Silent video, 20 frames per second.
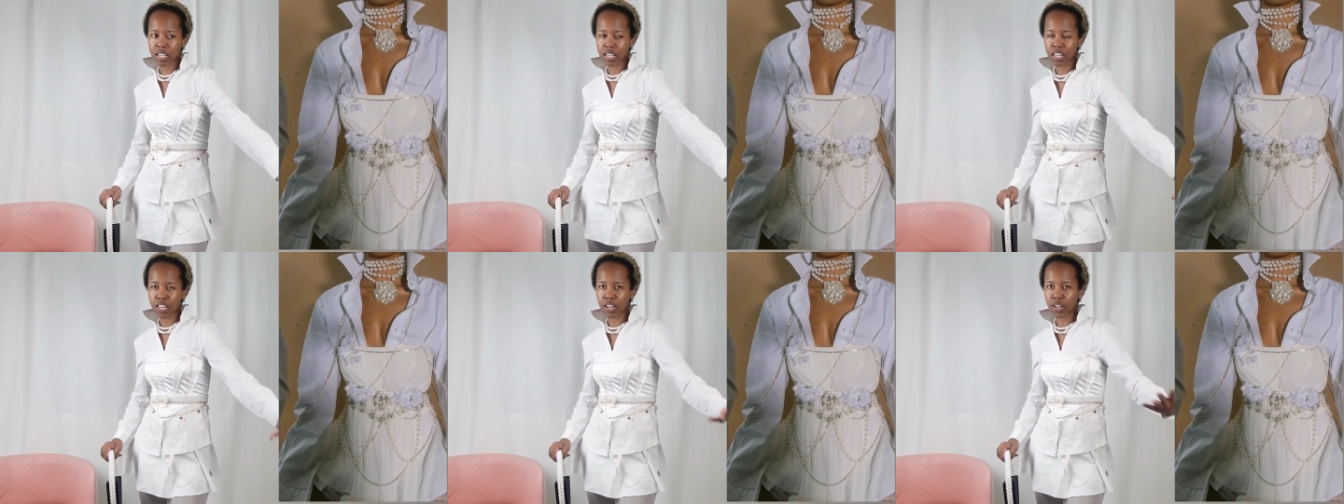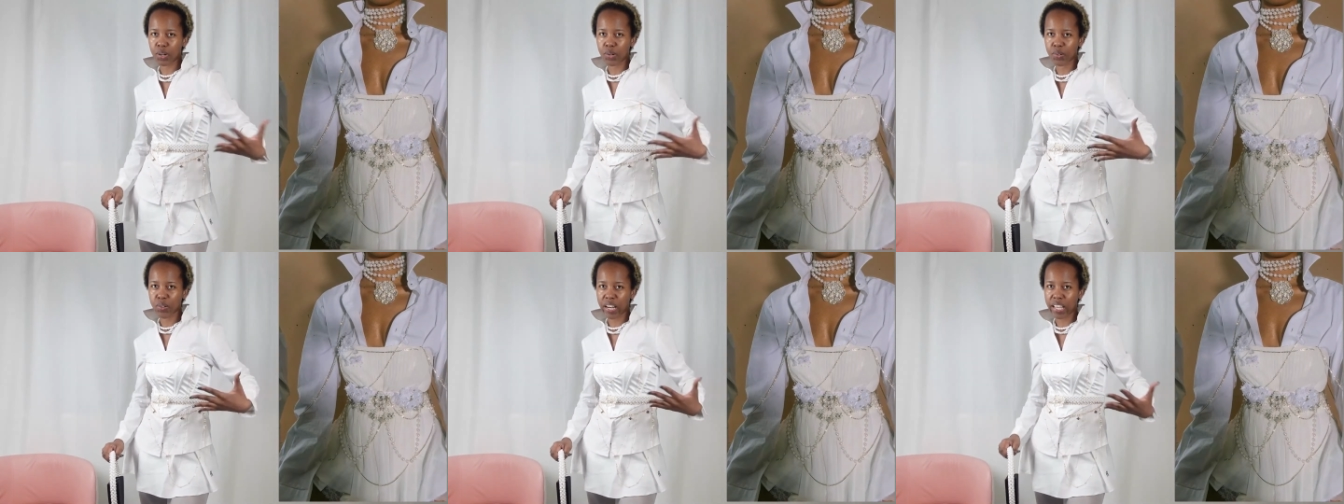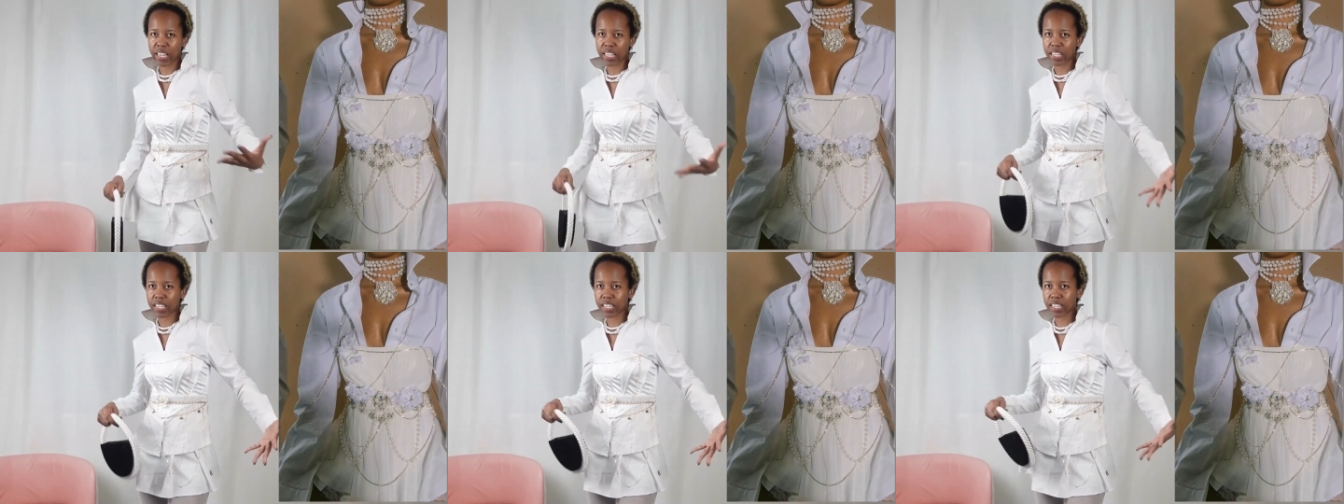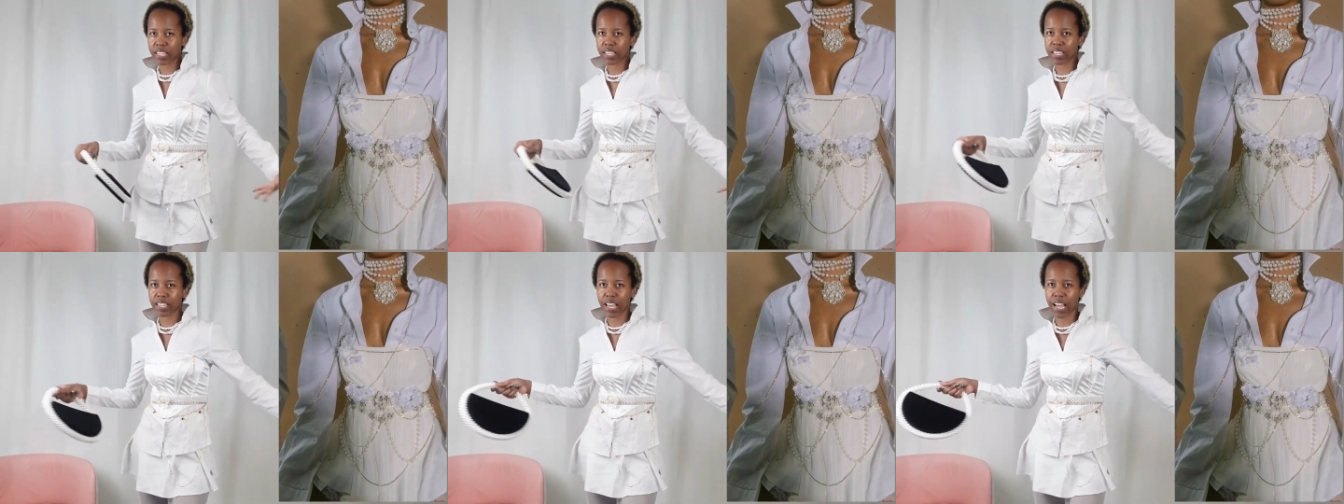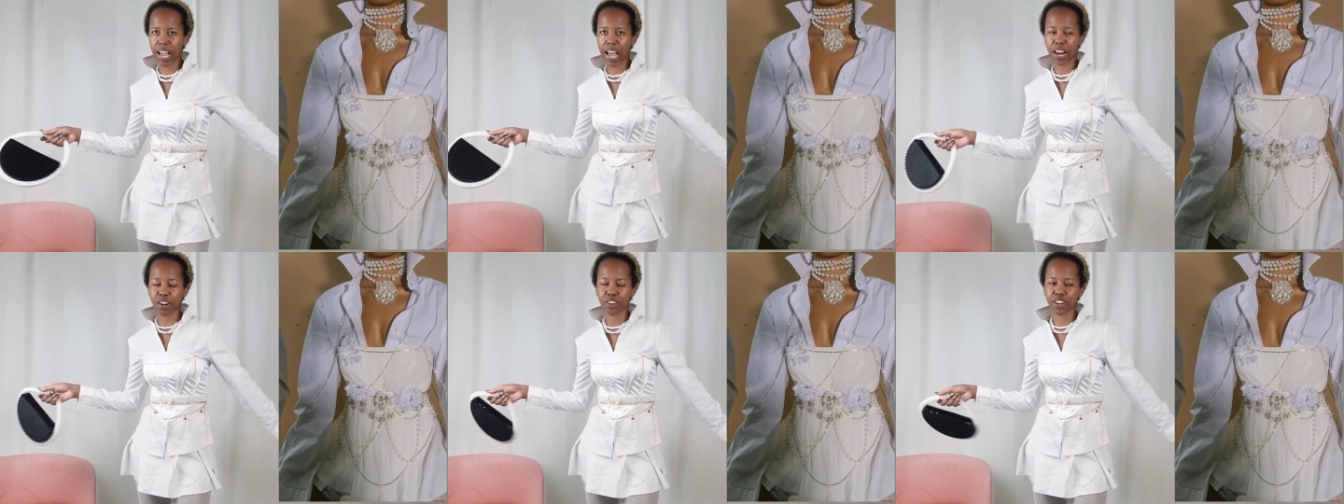you know like
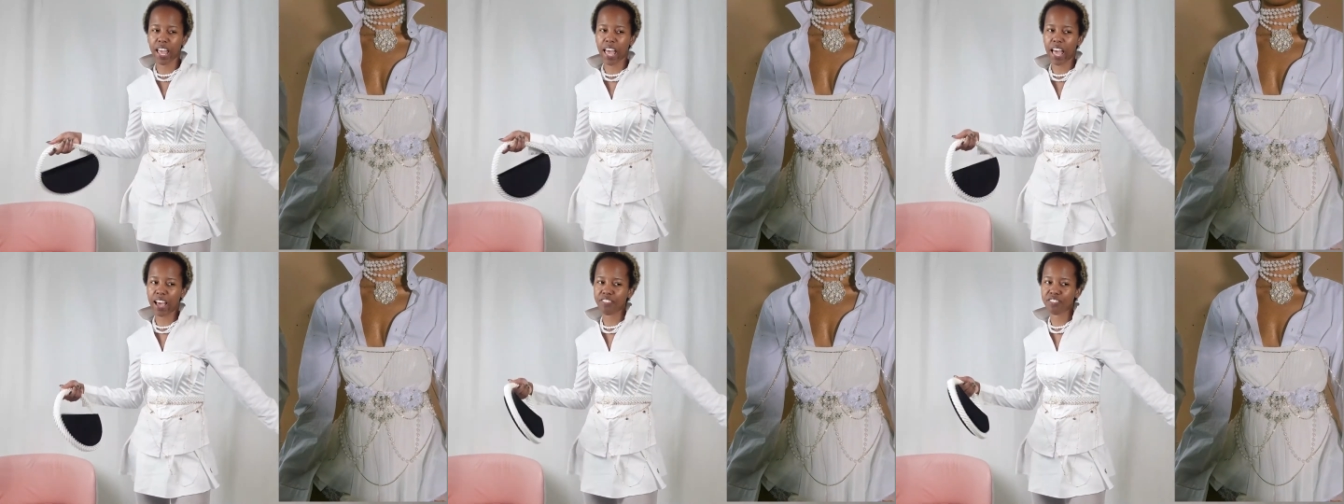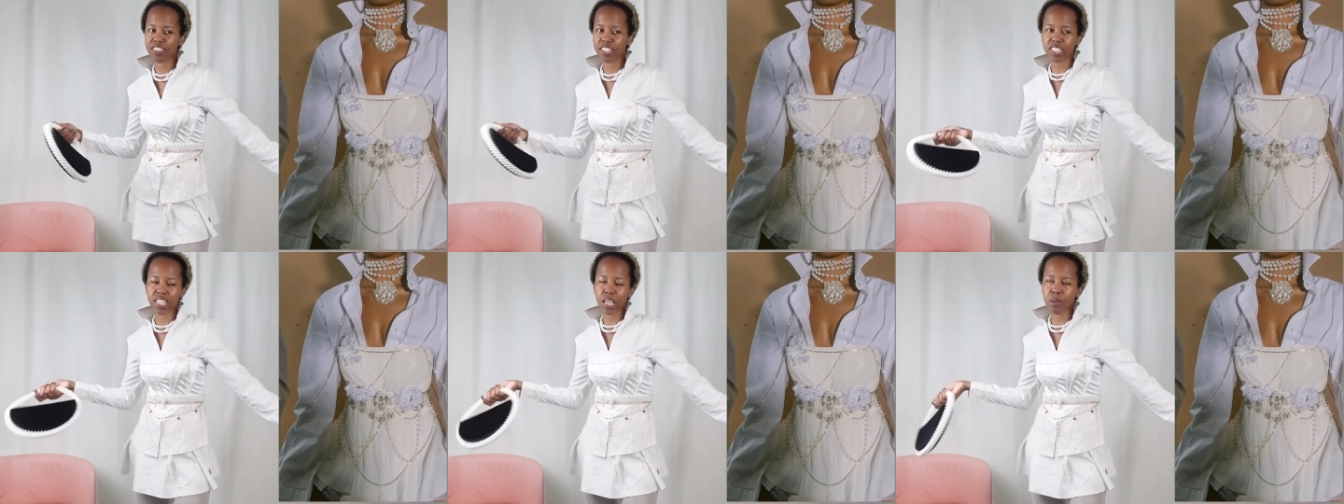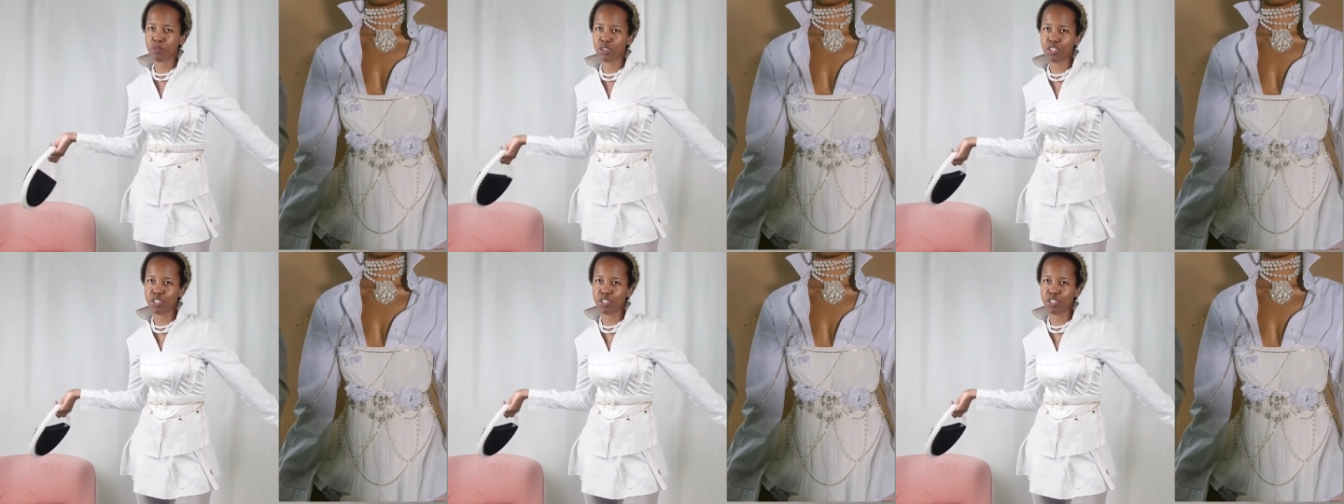I don't have the same